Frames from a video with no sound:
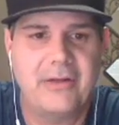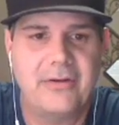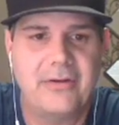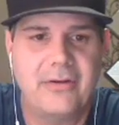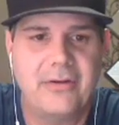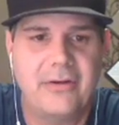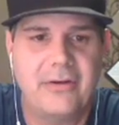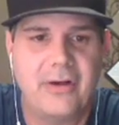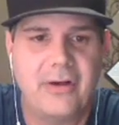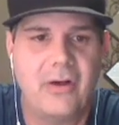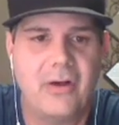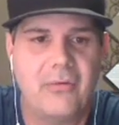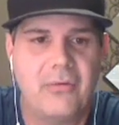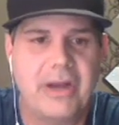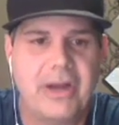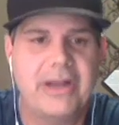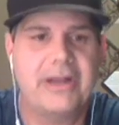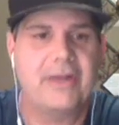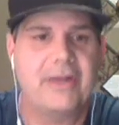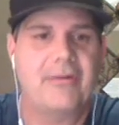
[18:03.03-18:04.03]
I don't know. Oh,
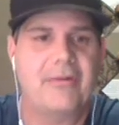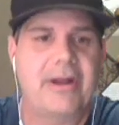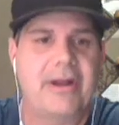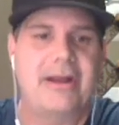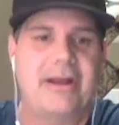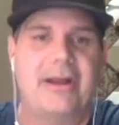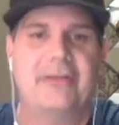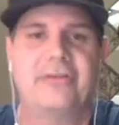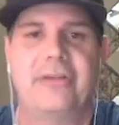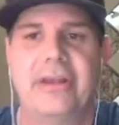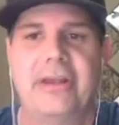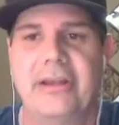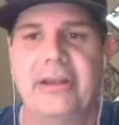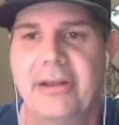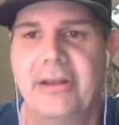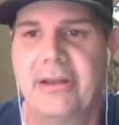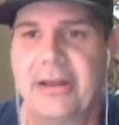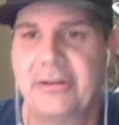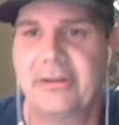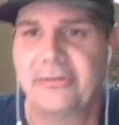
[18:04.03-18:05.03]
right here. I see.
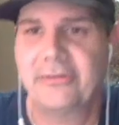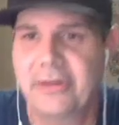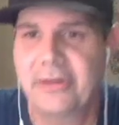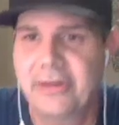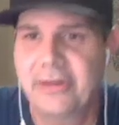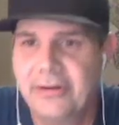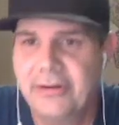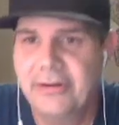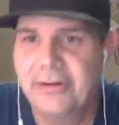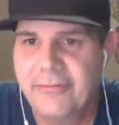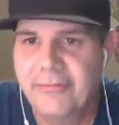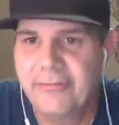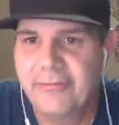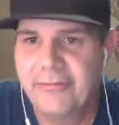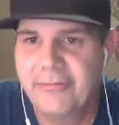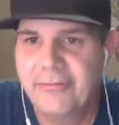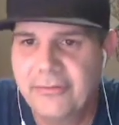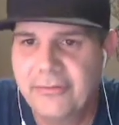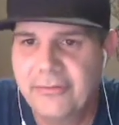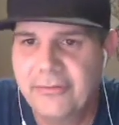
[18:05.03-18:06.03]
Invite
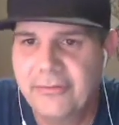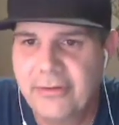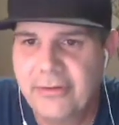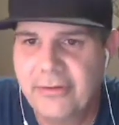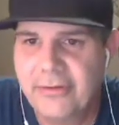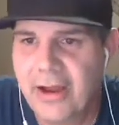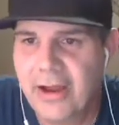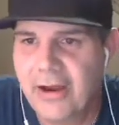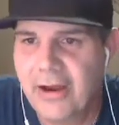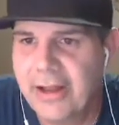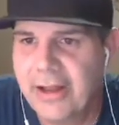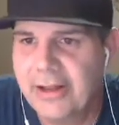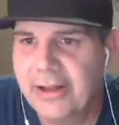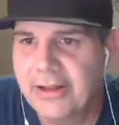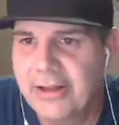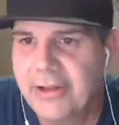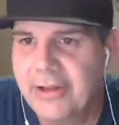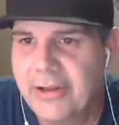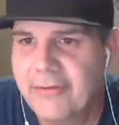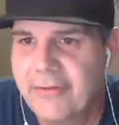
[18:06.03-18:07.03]
friends. All right.
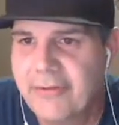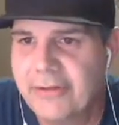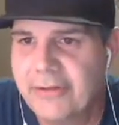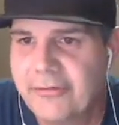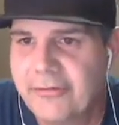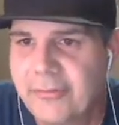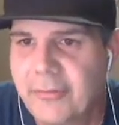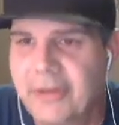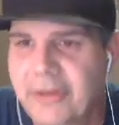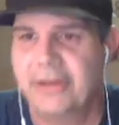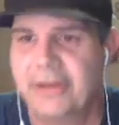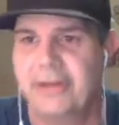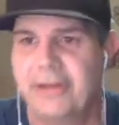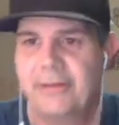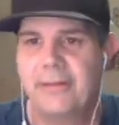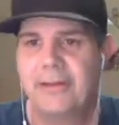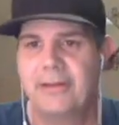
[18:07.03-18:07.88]
Let me invite you, buddy.